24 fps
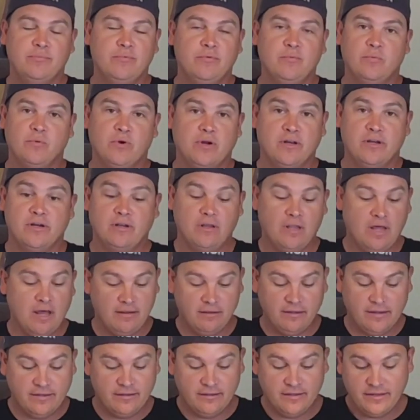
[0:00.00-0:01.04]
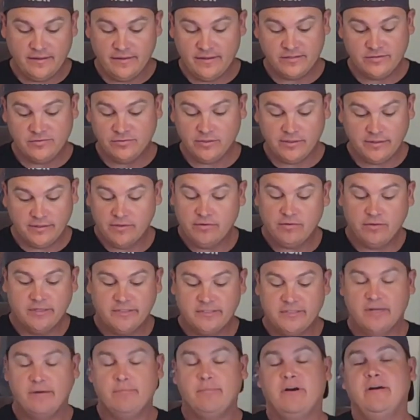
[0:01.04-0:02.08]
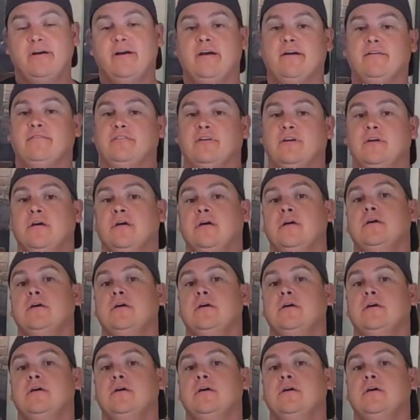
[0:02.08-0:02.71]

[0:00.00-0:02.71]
we're working a lot lately and that's really the only time I have.